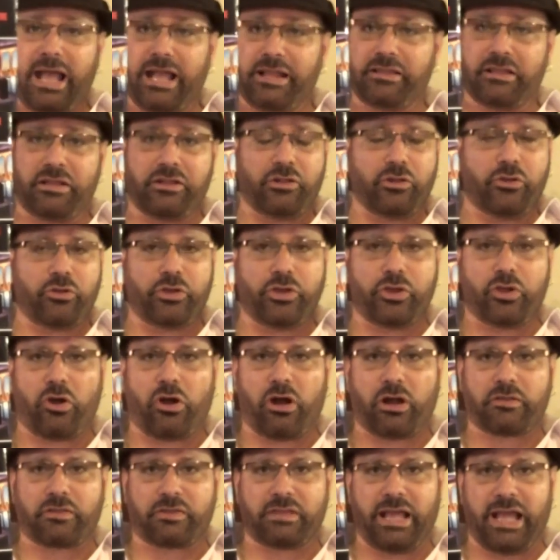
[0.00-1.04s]
and the New
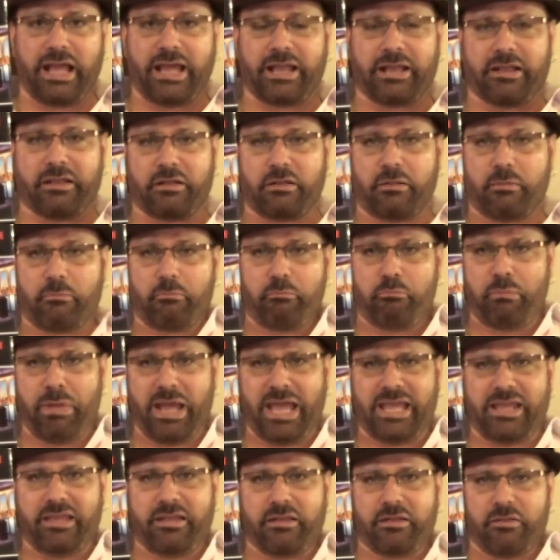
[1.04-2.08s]
York thing.
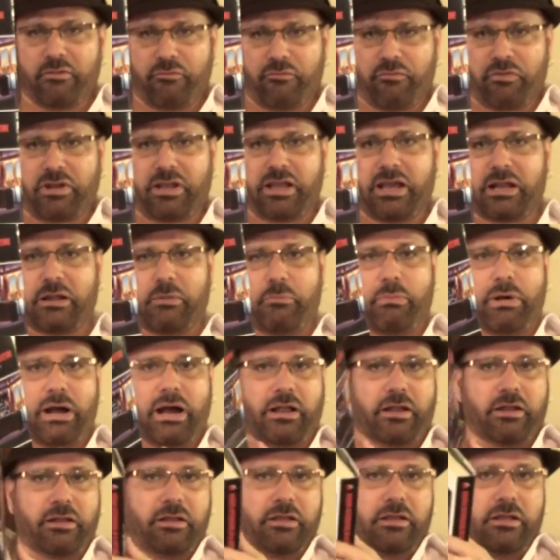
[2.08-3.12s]
Me. Forget
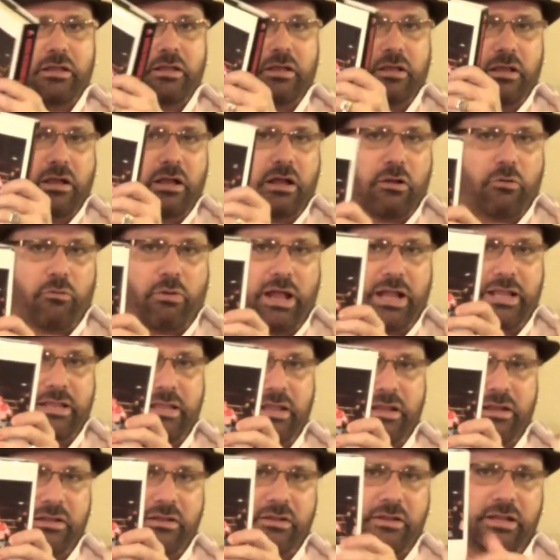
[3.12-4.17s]
about it. All right,
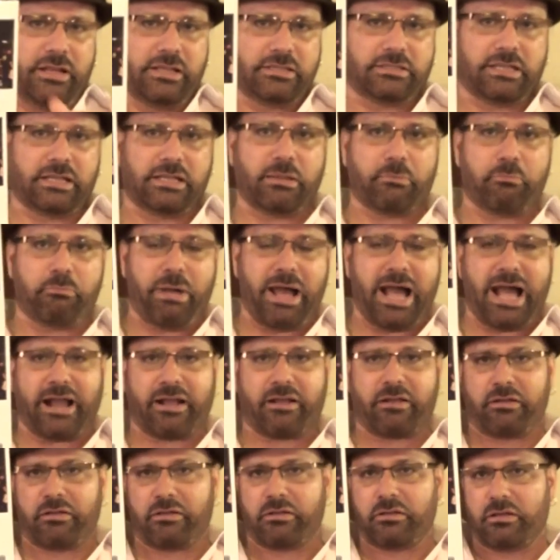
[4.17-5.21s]
there it is on the
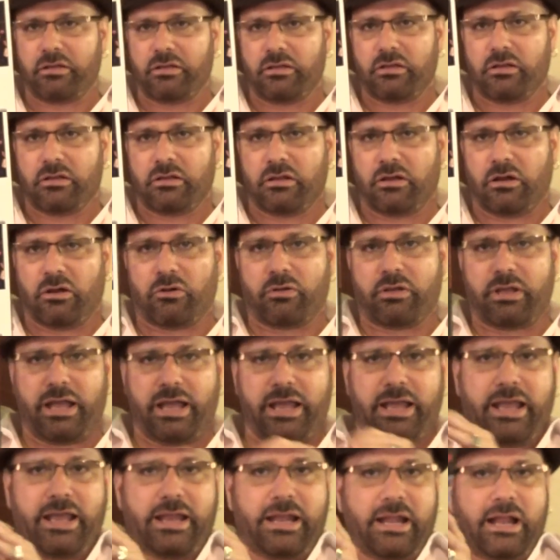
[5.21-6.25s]
back.
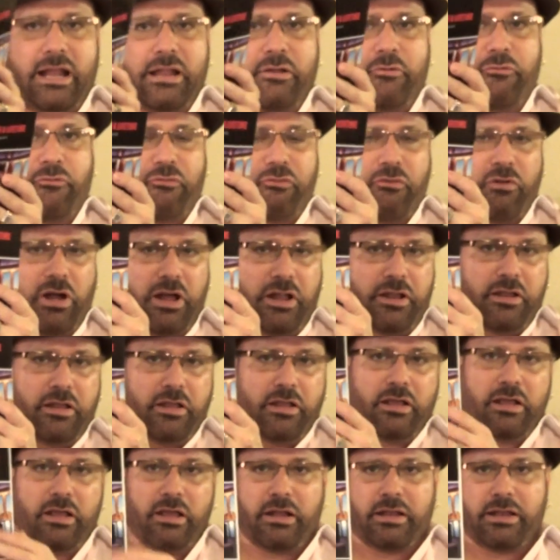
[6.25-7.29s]
Okay, and on the front.
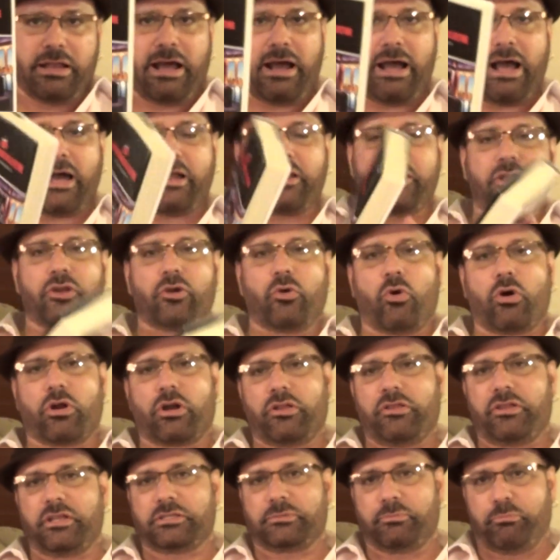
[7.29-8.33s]
Now, how do you
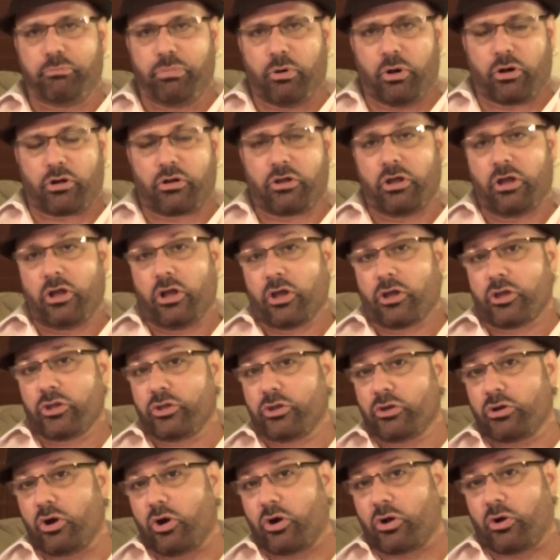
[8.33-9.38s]
order this book?
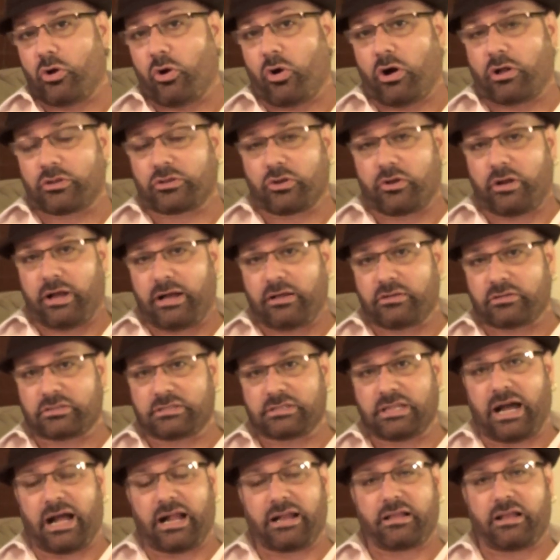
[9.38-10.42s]
You go to
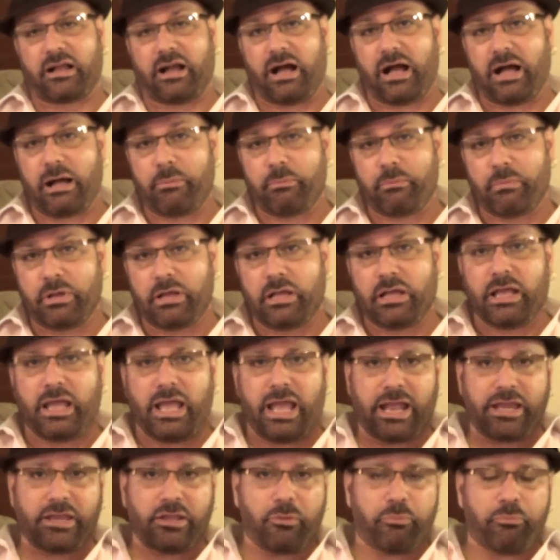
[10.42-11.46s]
authorhouse.com
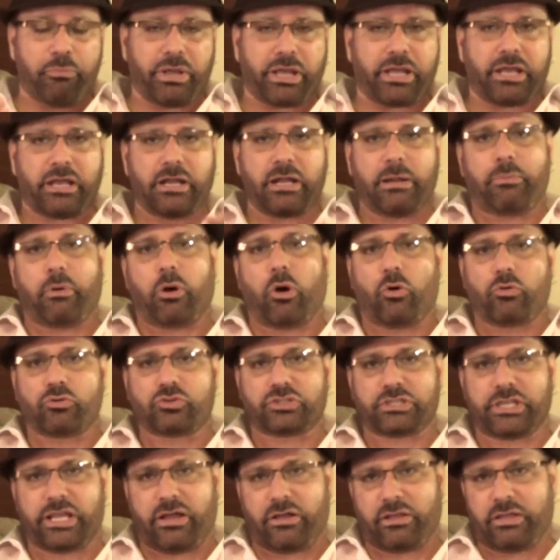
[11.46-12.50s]
and you'll pick it up
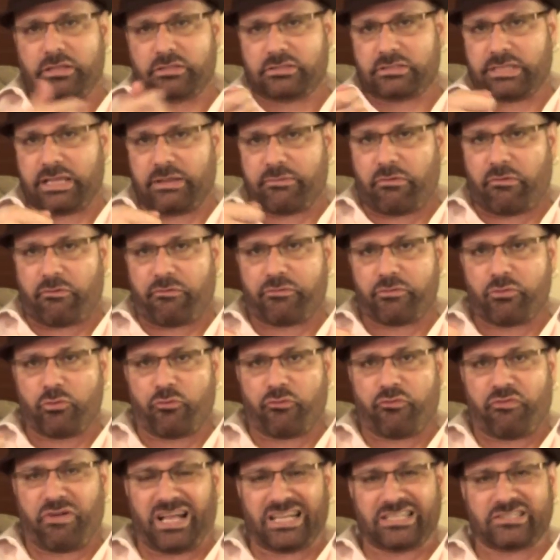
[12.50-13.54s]
wholesale. You'll save a few
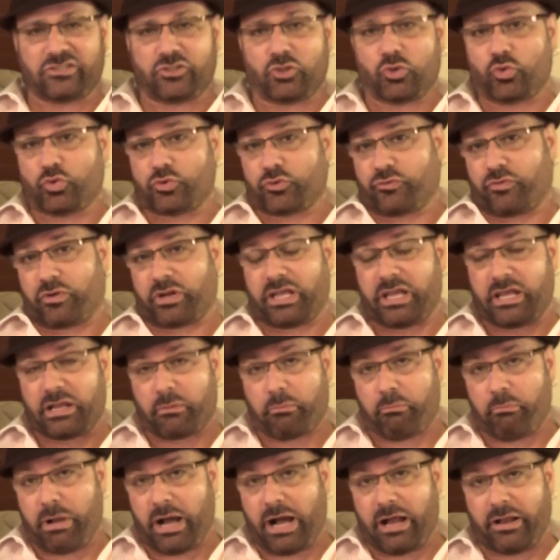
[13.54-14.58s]
fazools, forget
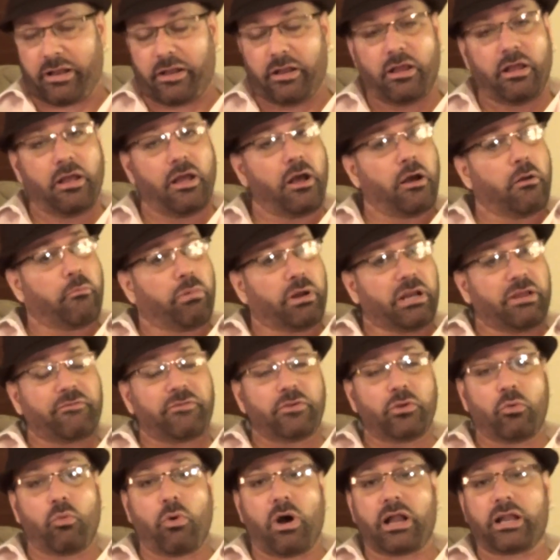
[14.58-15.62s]
about it. But if
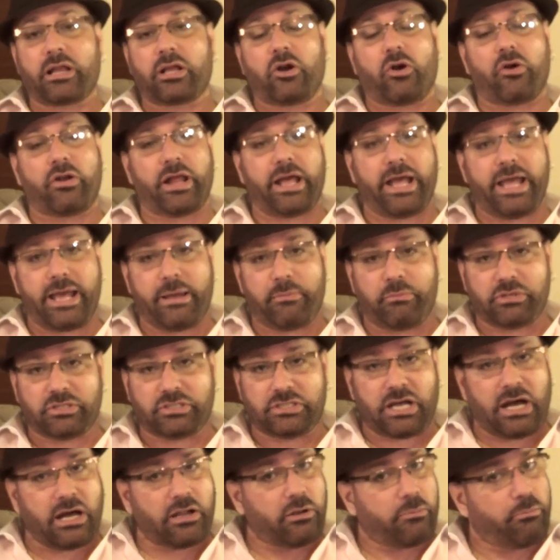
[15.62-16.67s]
you want to go to
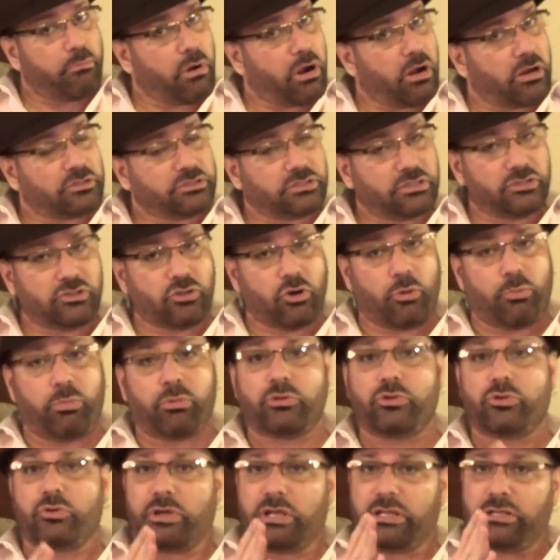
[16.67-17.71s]
Amazon or Barnes &
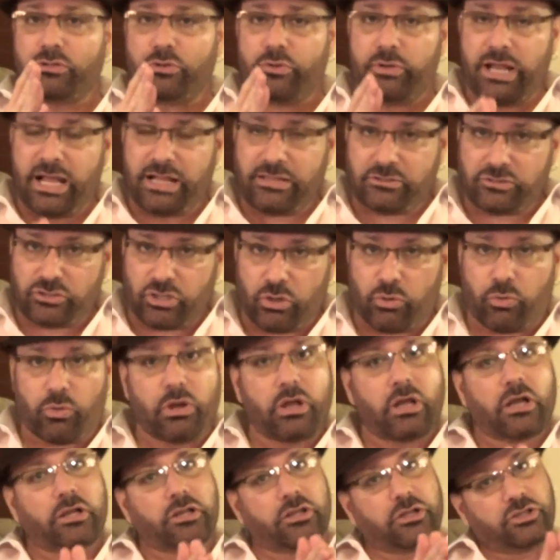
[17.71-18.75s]
Noble, you can do that too.
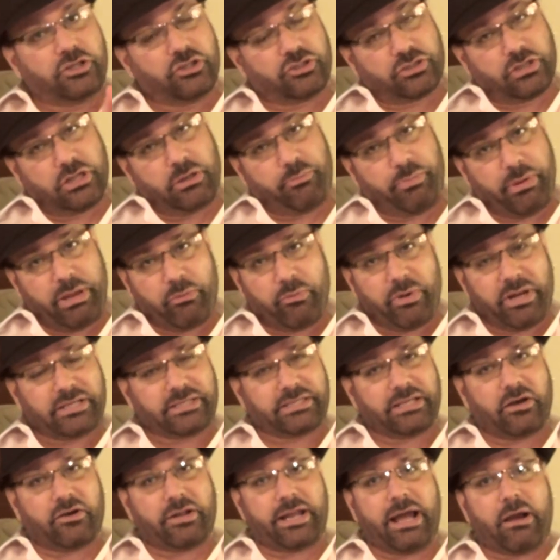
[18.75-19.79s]
You're just going to pay
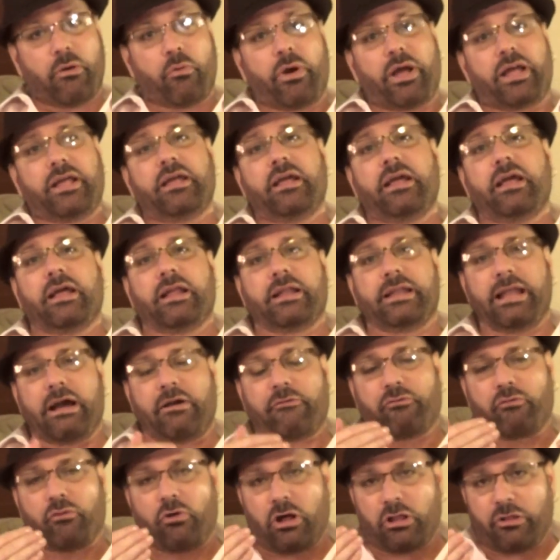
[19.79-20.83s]
retail that way. Now,
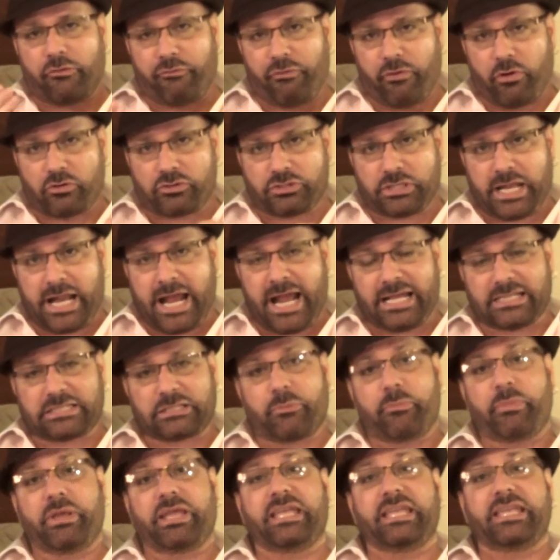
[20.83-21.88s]
for all the folks that
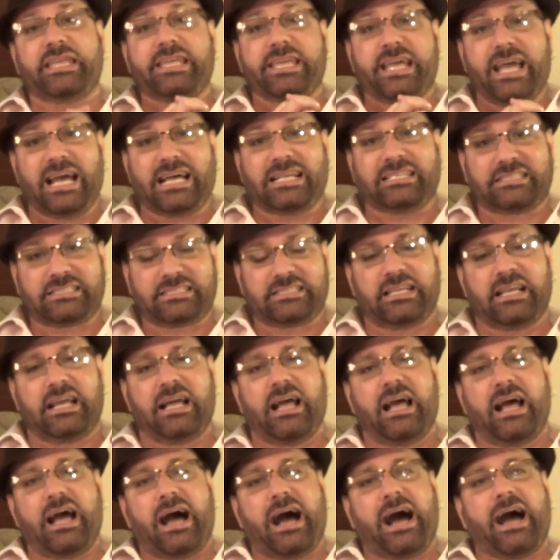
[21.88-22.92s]
ask me, yes,
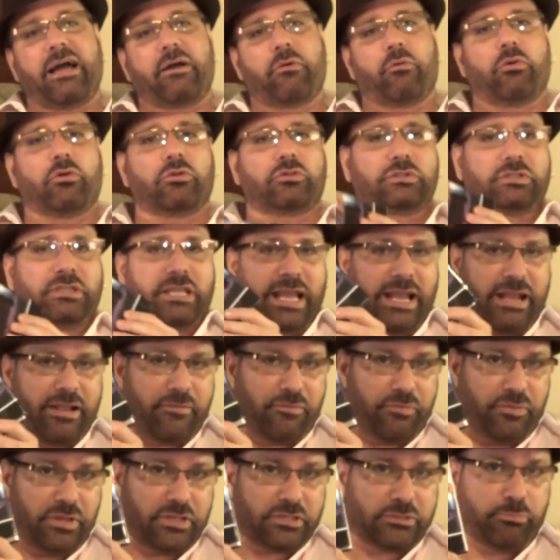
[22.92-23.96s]
I will
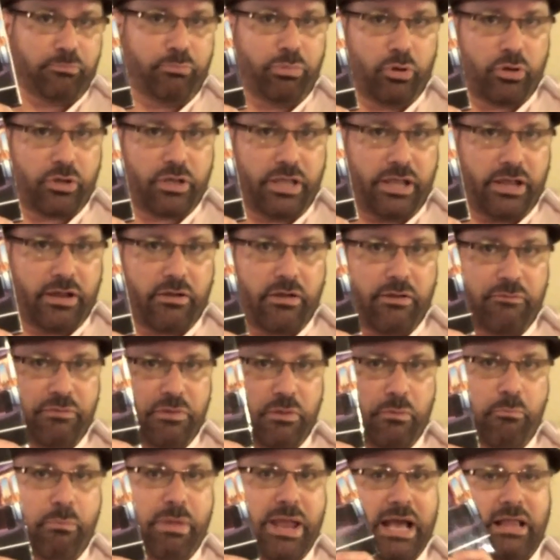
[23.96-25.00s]
take this book here if
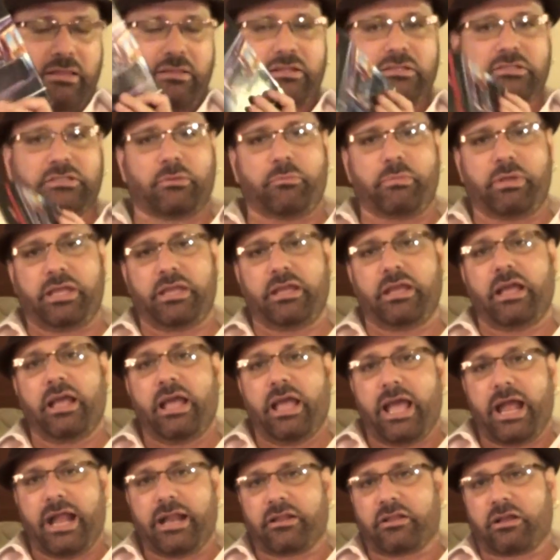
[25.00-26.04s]
you mail it to me
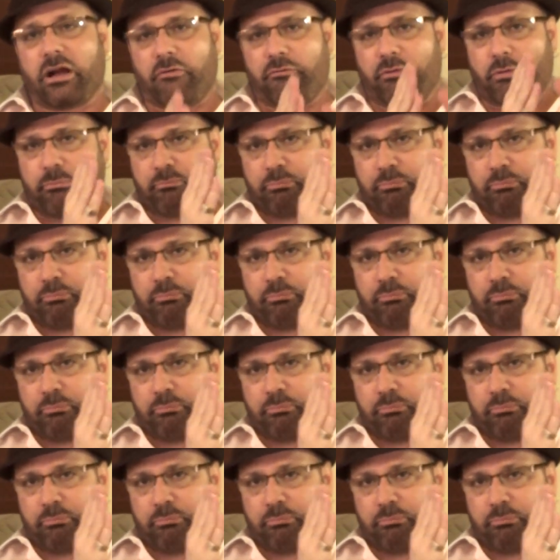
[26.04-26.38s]
and cover